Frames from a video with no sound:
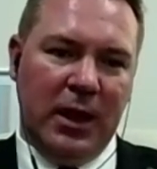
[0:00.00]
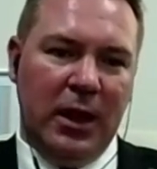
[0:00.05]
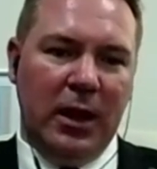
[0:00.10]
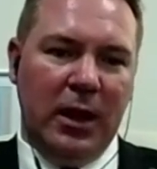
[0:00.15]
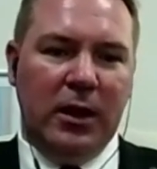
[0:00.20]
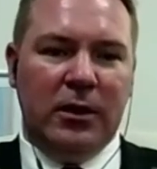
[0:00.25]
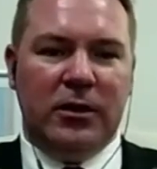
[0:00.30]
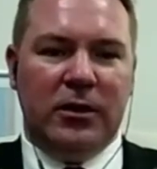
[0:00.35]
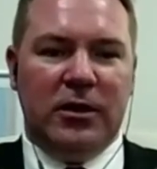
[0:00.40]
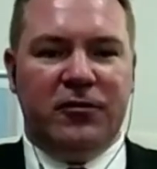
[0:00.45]

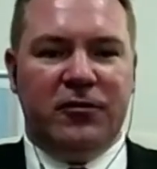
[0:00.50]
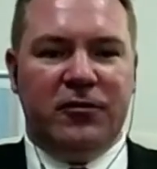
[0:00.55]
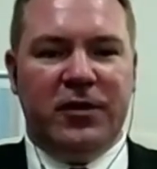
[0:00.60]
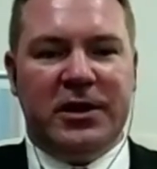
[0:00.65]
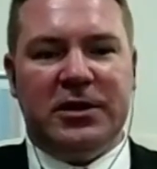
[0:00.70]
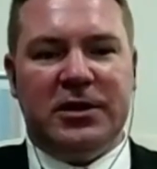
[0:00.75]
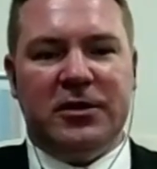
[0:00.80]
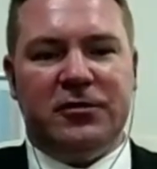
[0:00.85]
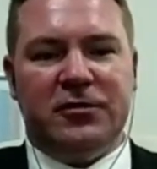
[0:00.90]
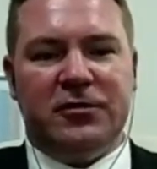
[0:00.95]
the
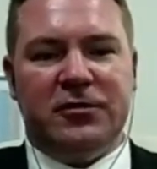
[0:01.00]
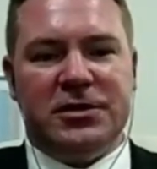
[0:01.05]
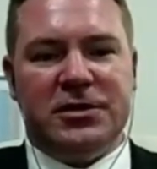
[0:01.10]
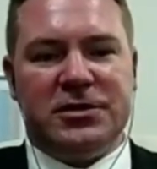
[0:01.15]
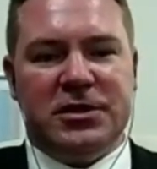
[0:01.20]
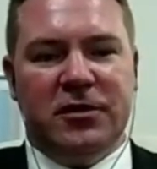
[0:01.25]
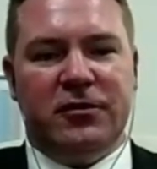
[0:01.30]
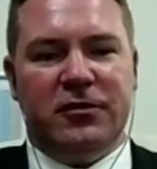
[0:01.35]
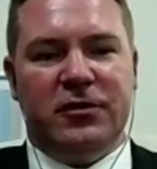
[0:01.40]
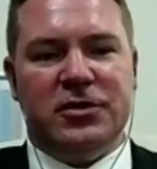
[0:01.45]
effectiveness and
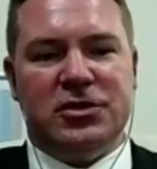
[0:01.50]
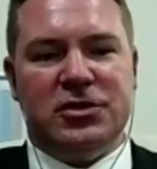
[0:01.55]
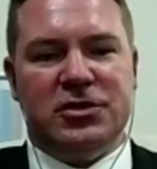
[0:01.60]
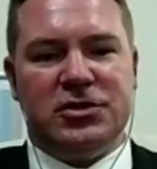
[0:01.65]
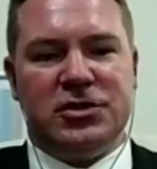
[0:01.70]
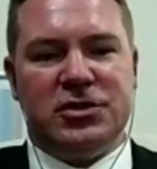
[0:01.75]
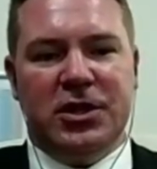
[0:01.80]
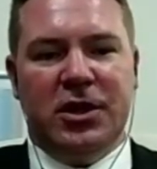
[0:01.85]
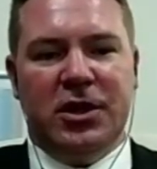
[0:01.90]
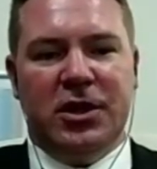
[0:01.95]
efficiency
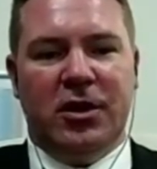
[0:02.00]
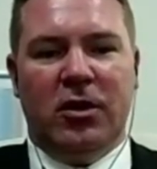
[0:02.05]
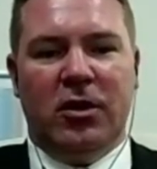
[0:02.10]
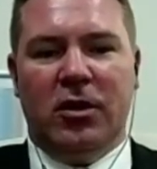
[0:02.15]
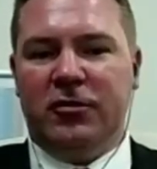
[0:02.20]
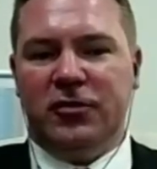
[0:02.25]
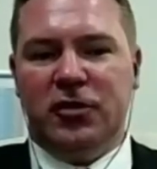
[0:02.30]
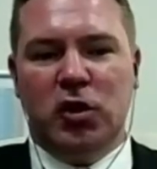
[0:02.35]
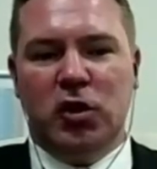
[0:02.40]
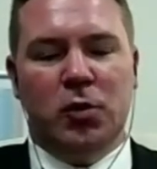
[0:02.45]
of
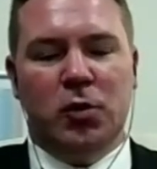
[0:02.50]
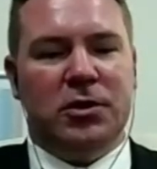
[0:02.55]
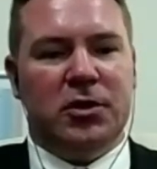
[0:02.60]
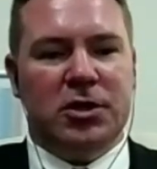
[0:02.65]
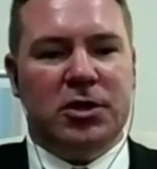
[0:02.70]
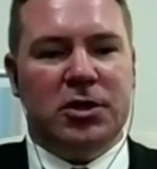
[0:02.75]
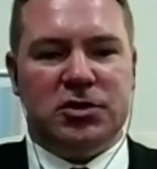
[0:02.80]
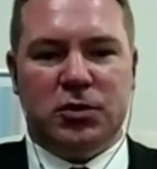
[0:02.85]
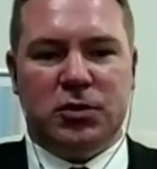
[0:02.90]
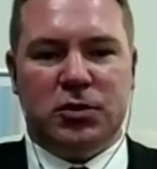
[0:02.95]
human
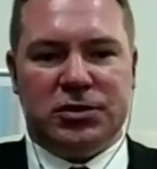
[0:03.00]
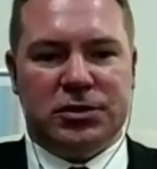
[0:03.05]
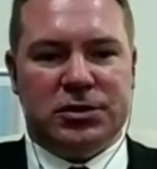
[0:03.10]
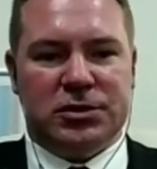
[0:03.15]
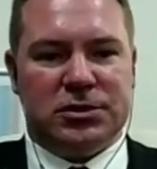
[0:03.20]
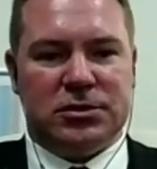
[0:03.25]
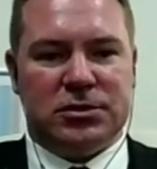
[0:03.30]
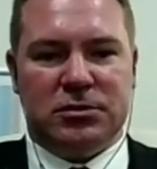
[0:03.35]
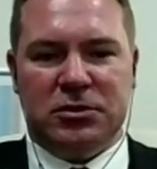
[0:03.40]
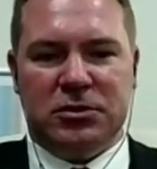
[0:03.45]
resources
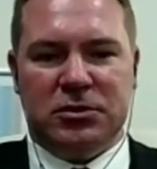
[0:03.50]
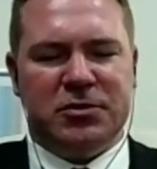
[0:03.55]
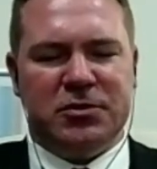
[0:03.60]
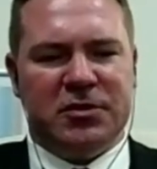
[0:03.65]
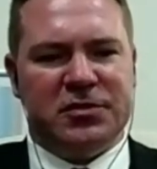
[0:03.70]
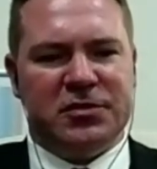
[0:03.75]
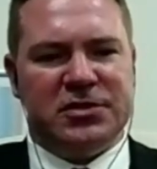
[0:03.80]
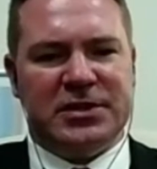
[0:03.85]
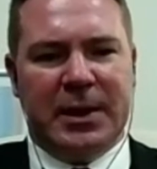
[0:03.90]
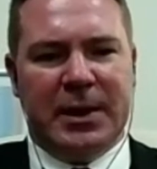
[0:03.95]
in terms of
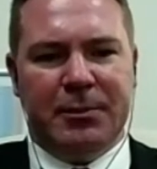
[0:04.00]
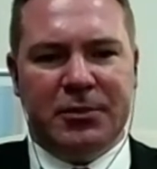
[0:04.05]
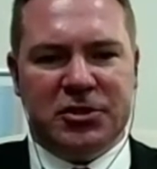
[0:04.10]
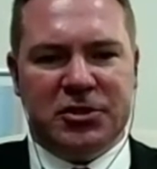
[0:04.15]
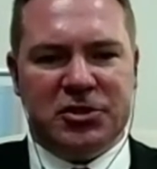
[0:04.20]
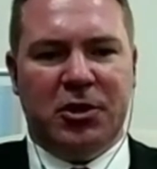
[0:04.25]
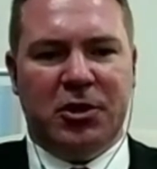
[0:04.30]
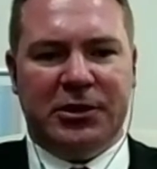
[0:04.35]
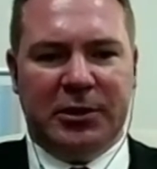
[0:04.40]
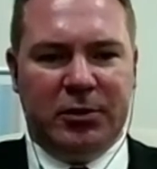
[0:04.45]
SAP and
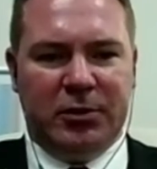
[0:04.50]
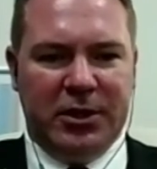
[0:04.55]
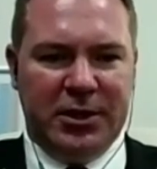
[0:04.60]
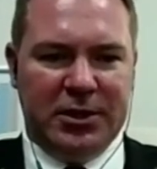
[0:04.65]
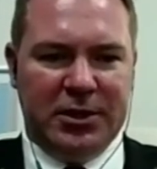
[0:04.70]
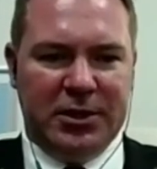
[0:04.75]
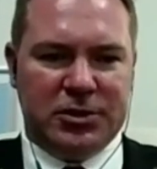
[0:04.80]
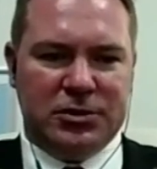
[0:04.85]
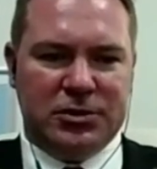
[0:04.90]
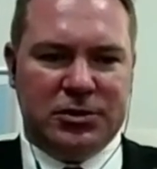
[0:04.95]
smart
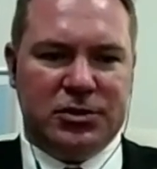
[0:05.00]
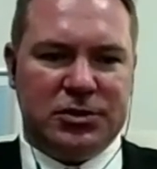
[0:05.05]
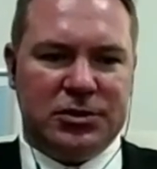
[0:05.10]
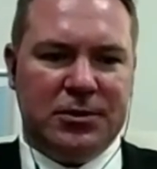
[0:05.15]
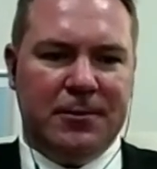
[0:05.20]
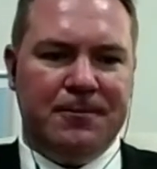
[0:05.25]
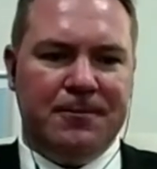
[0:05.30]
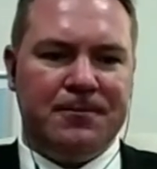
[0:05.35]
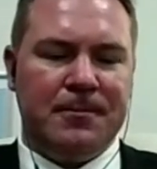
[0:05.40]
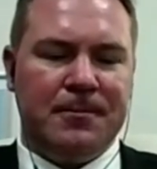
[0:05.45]
applications,
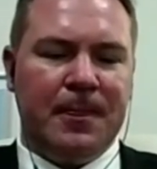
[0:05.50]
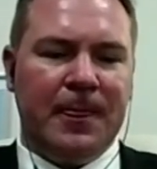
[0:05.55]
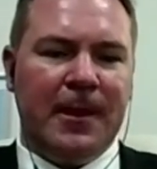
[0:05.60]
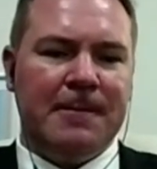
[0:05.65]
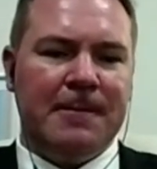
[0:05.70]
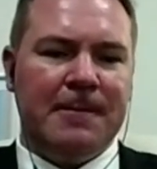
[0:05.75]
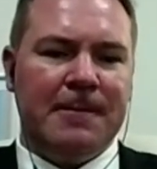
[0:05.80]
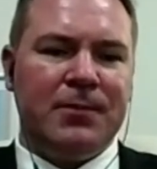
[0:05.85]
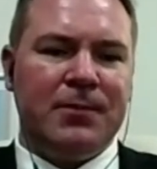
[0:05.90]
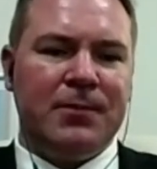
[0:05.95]

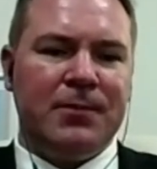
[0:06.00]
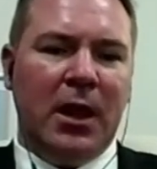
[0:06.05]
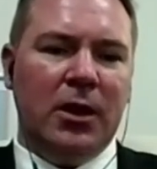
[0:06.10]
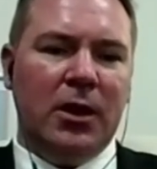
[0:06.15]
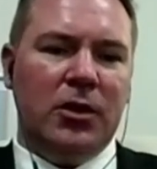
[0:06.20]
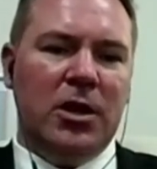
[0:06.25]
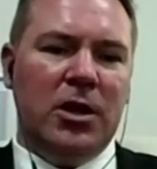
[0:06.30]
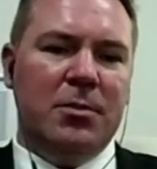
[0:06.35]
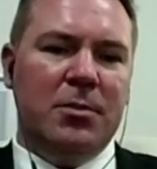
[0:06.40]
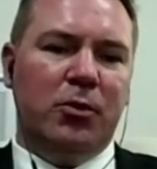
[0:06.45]
the
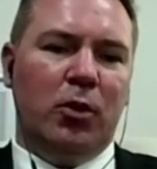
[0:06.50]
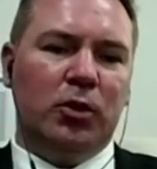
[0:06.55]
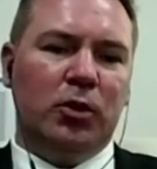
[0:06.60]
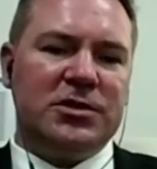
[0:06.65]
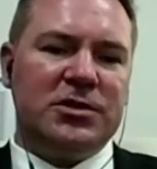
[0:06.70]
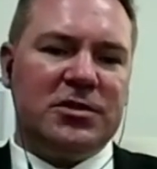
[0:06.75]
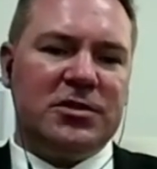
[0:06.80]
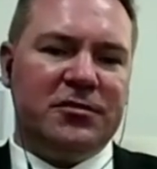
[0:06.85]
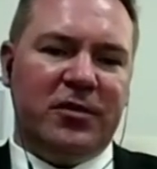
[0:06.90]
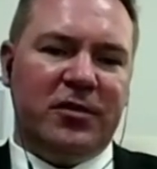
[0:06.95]
importance
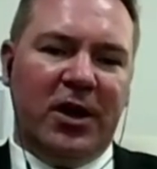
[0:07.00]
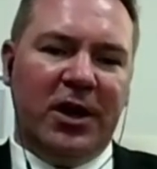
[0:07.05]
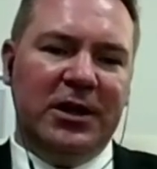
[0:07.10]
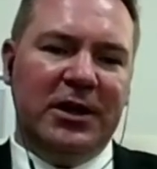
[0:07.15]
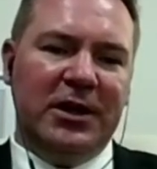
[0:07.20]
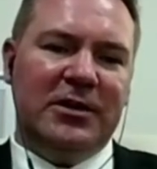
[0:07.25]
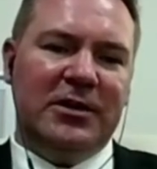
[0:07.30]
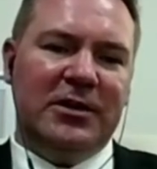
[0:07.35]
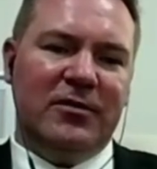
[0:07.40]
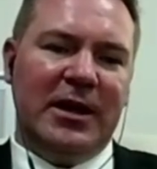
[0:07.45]
of finding and
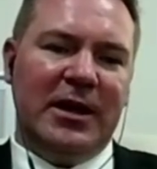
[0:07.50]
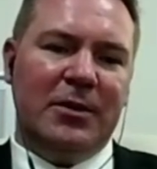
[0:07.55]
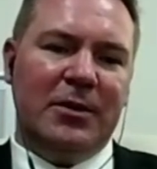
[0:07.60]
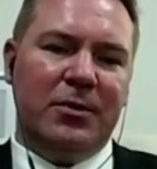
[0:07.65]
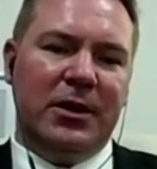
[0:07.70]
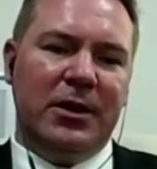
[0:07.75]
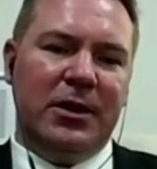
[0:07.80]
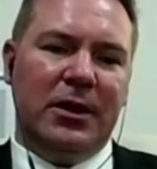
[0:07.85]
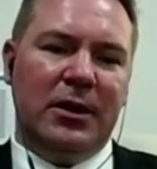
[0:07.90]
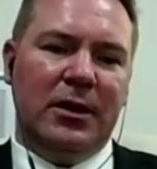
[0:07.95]

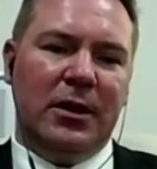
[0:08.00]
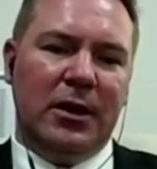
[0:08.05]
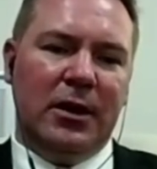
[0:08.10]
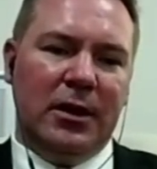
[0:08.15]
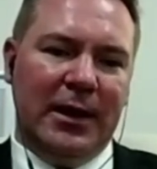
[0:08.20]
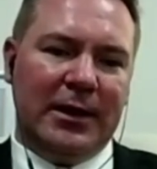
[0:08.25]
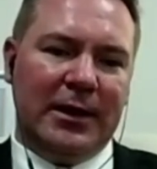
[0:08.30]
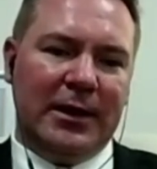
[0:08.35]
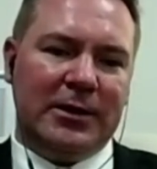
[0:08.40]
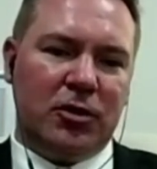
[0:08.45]
developing
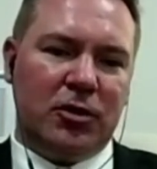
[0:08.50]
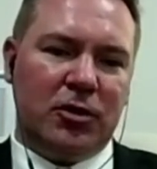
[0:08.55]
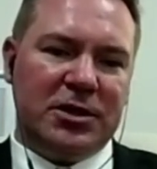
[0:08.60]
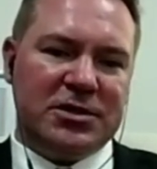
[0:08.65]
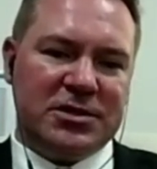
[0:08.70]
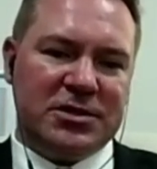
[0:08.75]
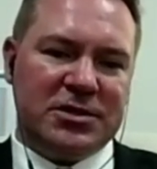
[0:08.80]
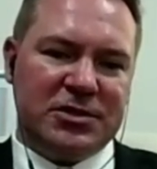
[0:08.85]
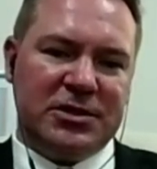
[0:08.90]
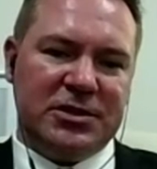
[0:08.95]
electronic
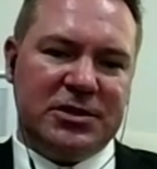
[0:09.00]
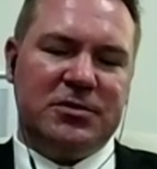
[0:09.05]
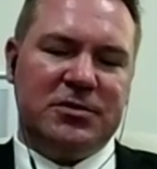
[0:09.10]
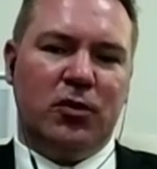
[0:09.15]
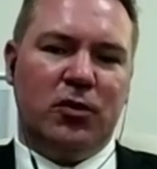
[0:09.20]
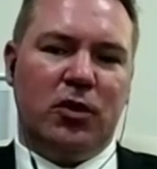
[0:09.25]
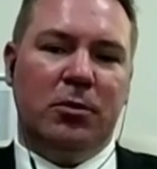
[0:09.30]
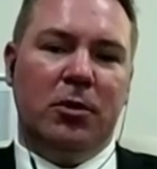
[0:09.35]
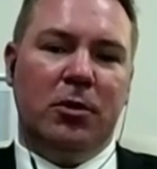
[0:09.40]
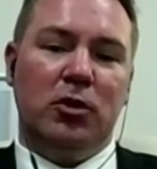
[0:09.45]
systems for
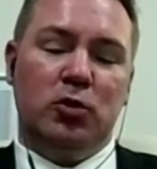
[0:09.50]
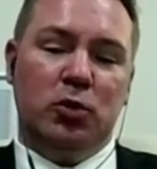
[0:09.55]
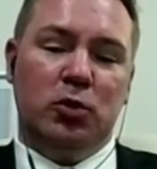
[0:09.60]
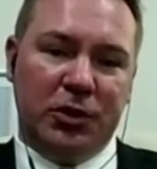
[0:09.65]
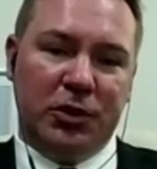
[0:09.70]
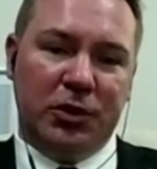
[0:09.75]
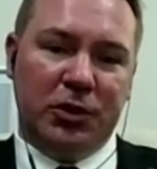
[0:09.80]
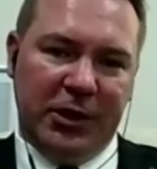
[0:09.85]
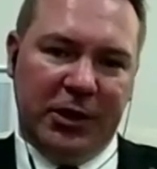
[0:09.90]
remote working,